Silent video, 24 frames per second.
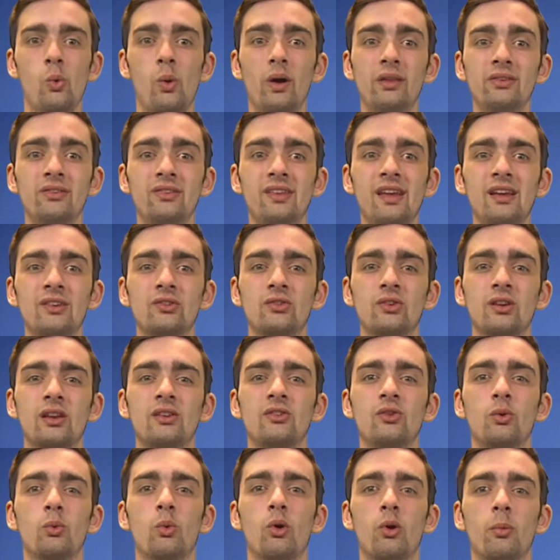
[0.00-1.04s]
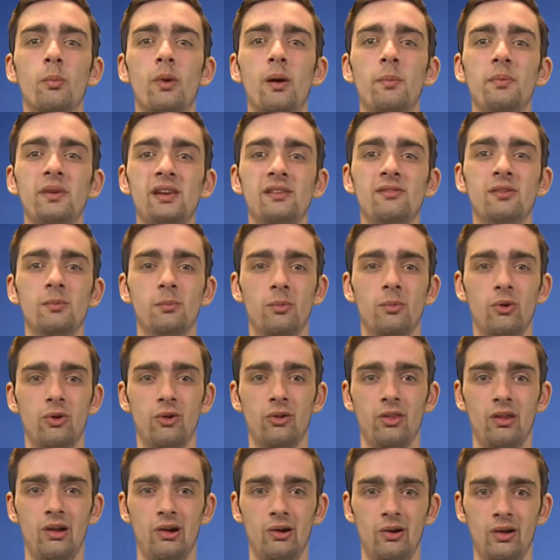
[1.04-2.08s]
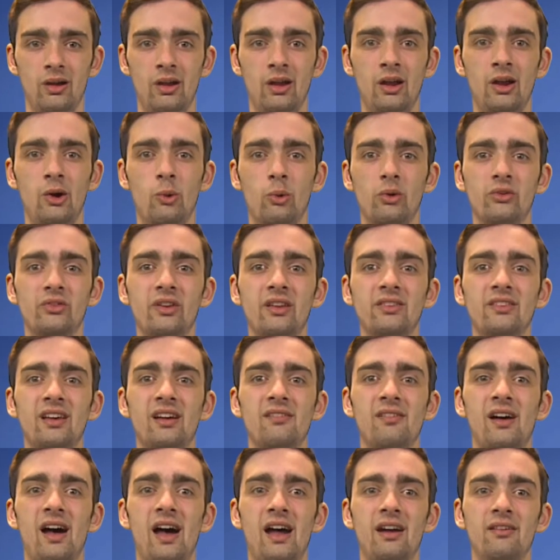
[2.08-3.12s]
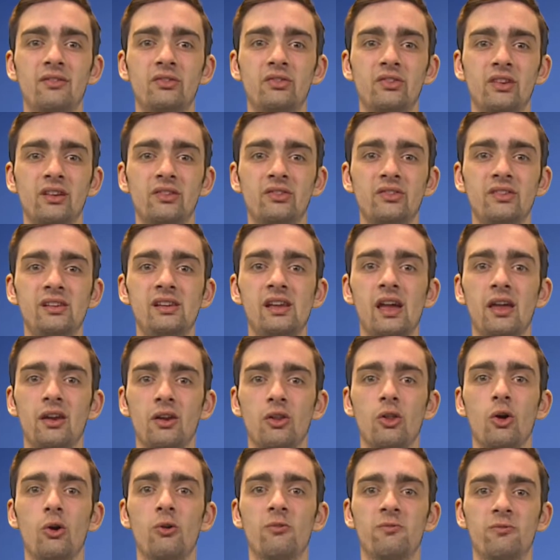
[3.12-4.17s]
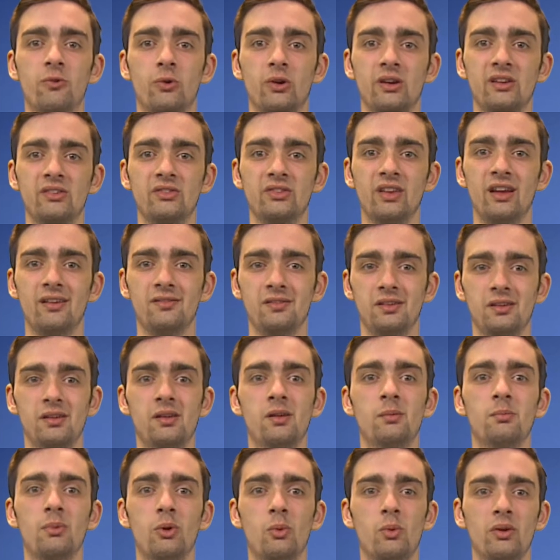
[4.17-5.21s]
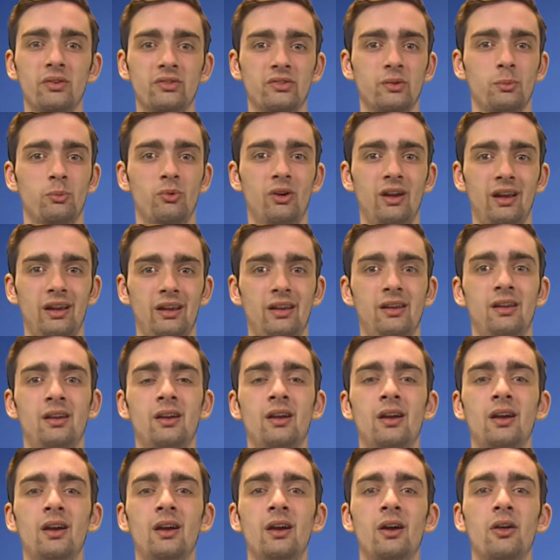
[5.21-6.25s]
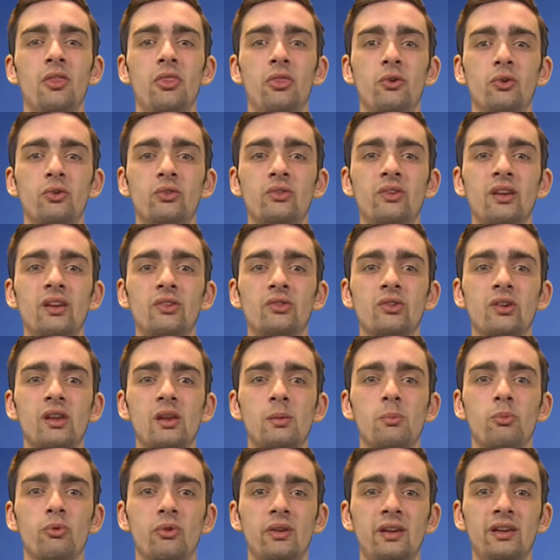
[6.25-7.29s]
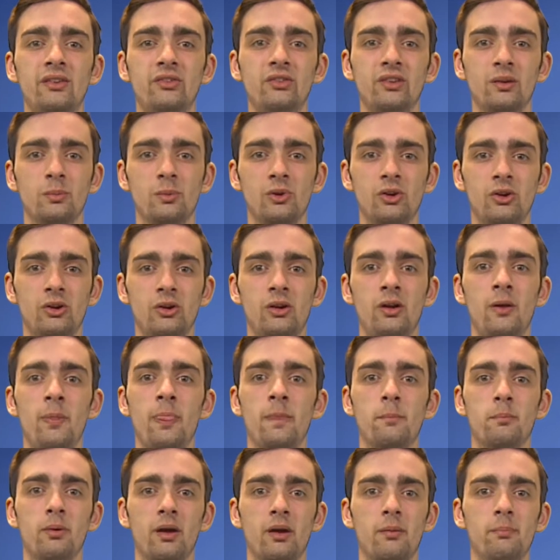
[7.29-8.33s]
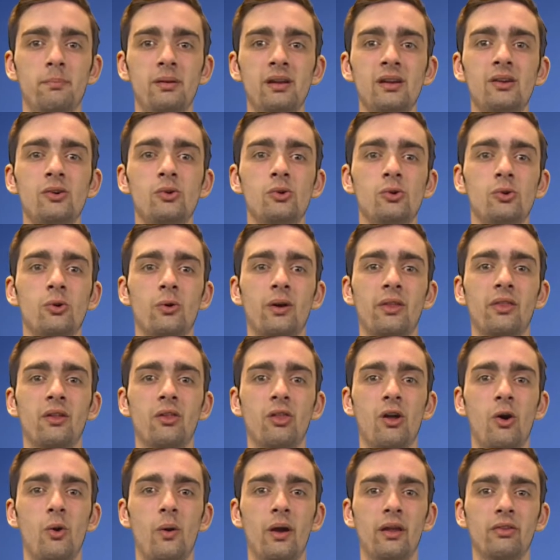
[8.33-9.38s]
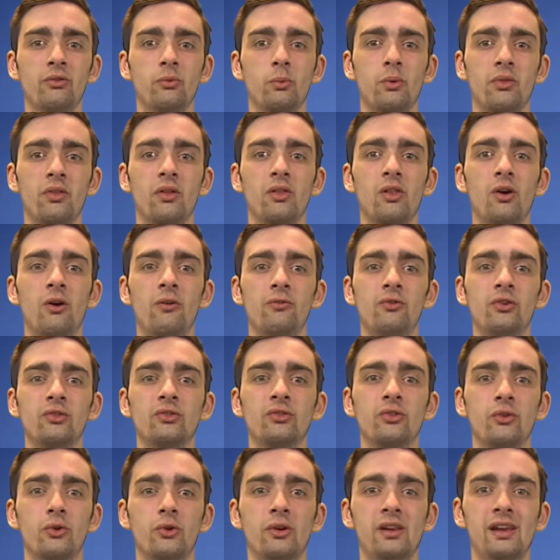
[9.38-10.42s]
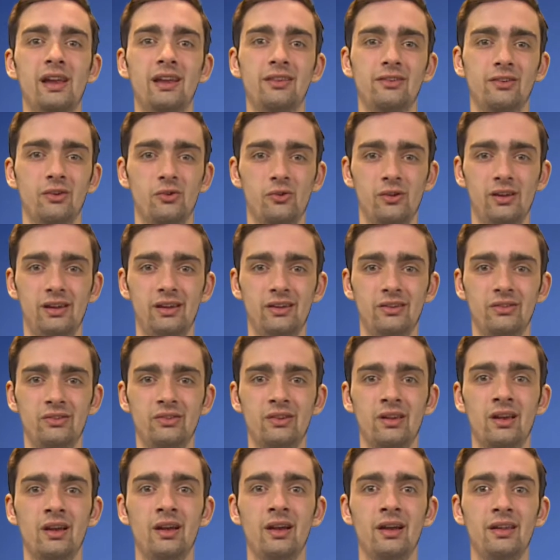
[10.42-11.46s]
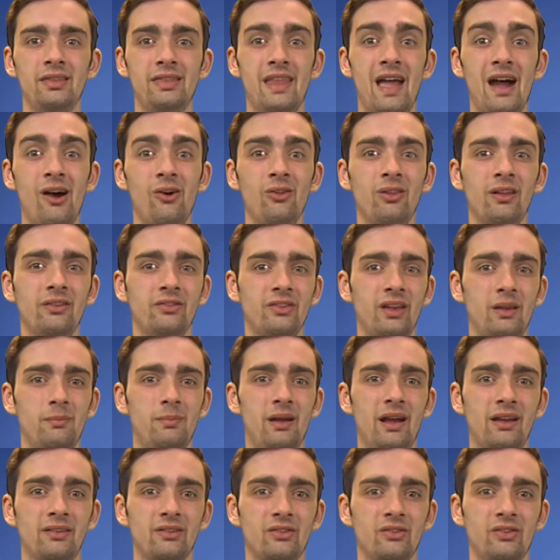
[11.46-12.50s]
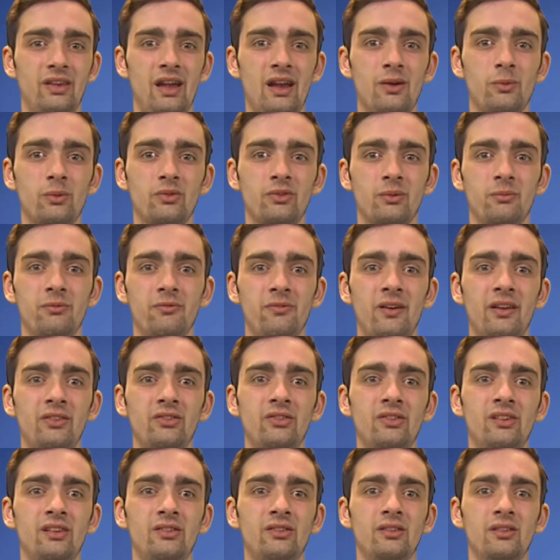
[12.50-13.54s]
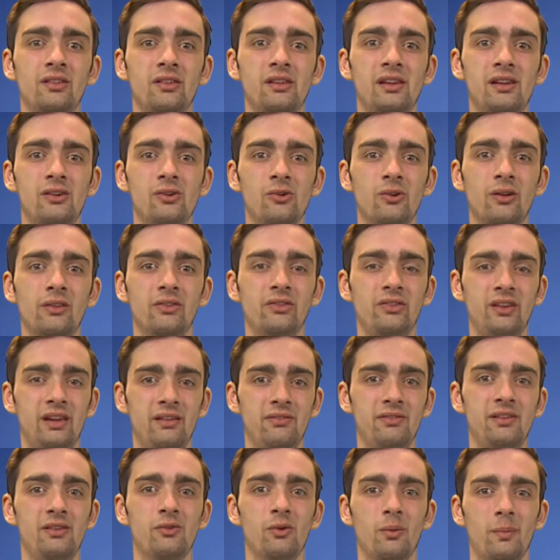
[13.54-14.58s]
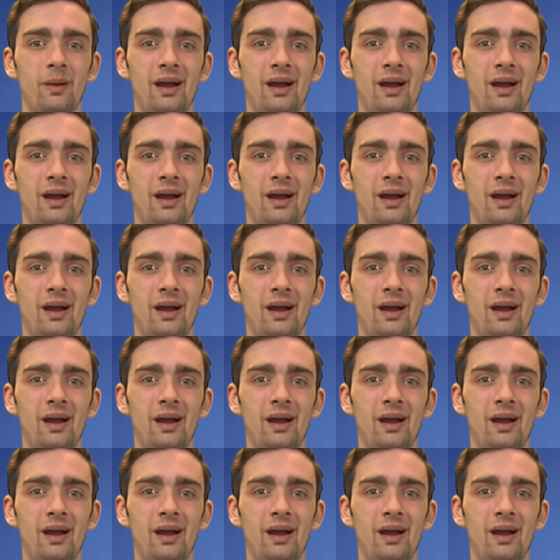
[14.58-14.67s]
Wednesday is looking to warm up even more though. We're set to have a high of 60 and a low of 47, but with some rain. Thursday is looking pretty similar, but a bit cooler on the low end, with a low of just 38 degrees. Now, let's head back to Zach with some fest season legal and safety